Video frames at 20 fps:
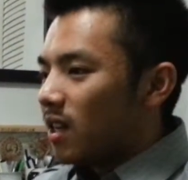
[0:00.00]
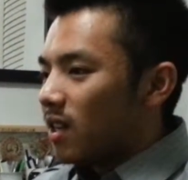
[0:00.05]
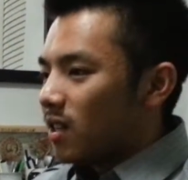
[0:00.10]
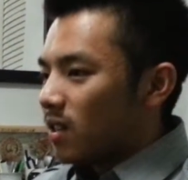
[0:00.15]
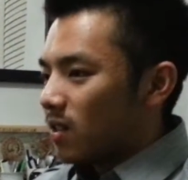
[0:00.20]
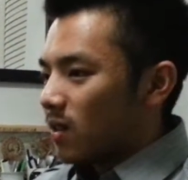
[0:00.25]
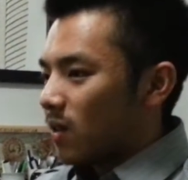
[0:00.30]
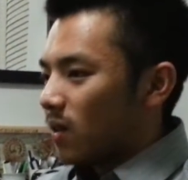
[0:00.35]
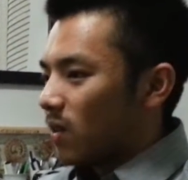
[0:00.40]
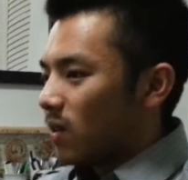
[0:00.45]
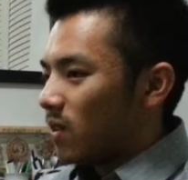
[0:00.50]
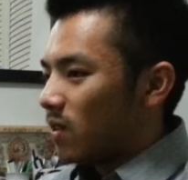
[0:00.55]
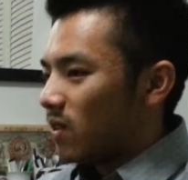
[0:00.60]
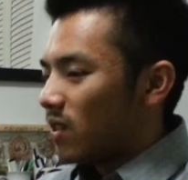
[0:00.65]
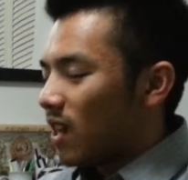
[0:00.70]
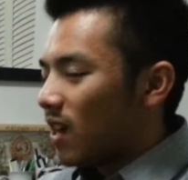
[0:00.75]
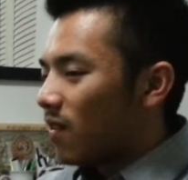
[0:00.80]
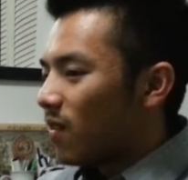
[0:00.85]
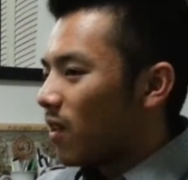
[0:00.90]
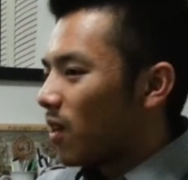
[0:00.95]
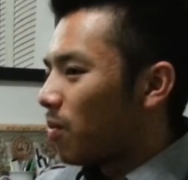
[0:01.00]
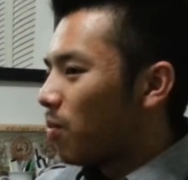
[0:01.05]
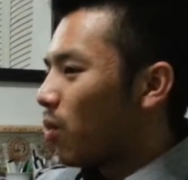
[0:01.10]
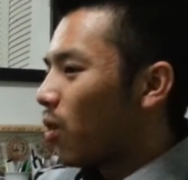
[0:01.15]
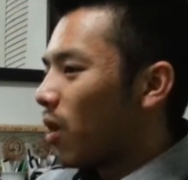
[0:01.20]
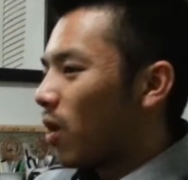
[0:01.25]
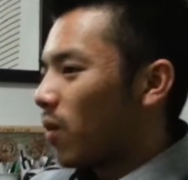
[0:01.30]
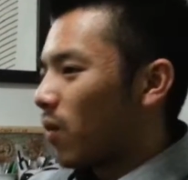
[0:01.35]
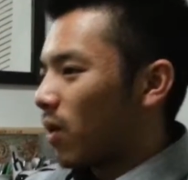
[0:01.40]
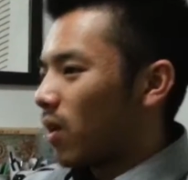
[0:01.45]
So there's never a
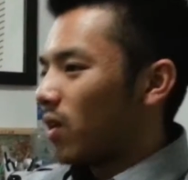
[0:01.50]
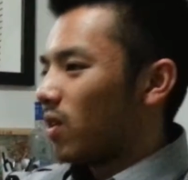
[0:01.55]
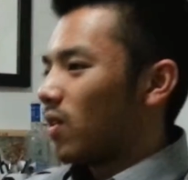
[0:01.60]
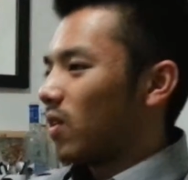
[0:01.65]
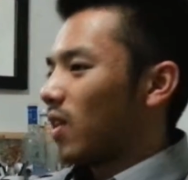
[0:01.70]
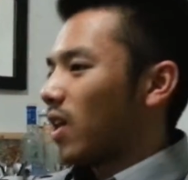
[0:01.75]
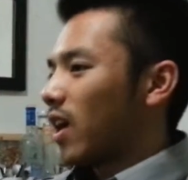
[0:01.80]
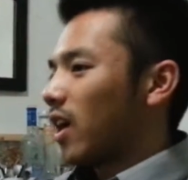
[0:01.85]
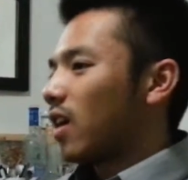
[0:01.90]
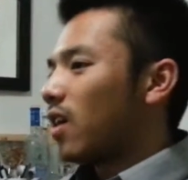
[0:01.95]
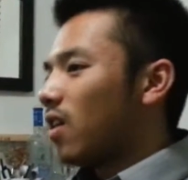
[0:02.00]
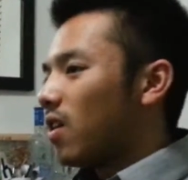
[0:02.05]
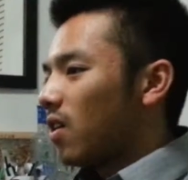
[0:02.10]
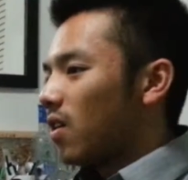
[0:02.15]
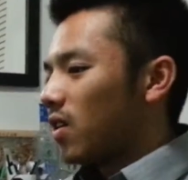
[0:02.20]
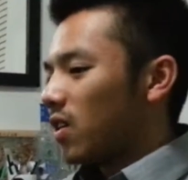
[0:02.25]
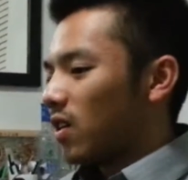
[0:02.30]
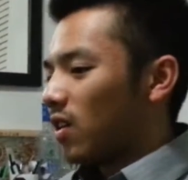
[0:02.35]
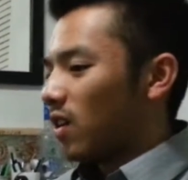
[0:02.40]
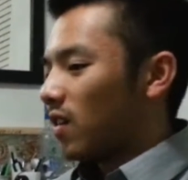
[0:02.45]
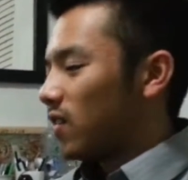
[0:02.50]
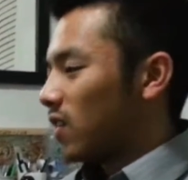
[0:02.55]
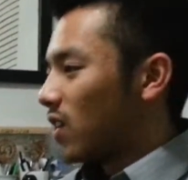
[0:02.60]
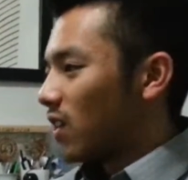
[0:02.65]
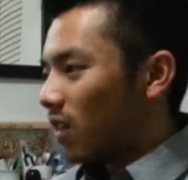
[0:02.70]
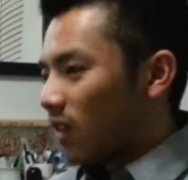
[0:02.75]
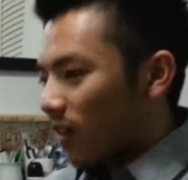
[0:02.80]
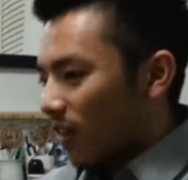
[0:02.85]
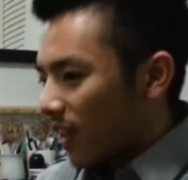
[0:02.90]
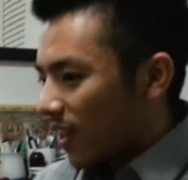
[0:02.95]
point where you're like, oh, I've
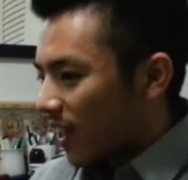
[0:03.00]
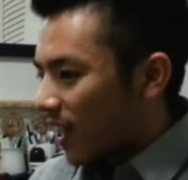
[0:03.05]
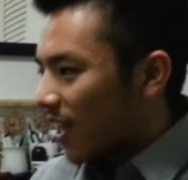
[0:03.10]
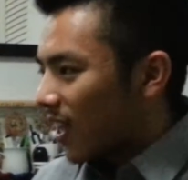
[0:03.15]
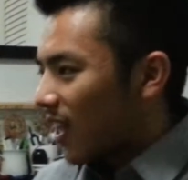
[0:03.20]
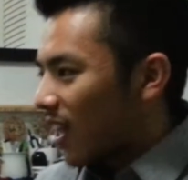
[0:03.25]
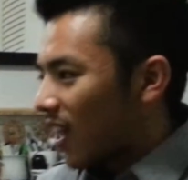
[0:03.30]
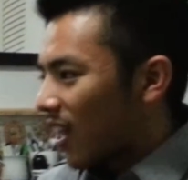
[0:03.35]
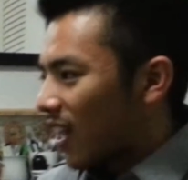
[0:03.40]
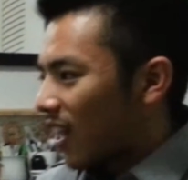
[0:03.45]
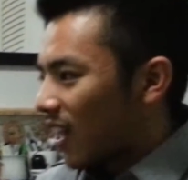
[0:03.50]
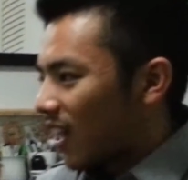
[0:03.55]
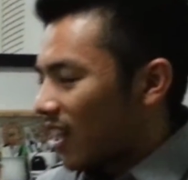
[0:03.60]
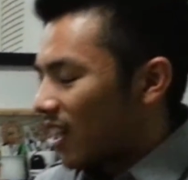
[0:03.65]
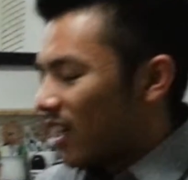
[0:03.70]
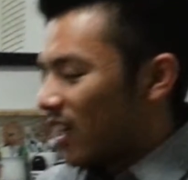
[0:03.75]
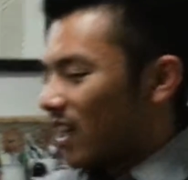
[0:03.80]
done all I can.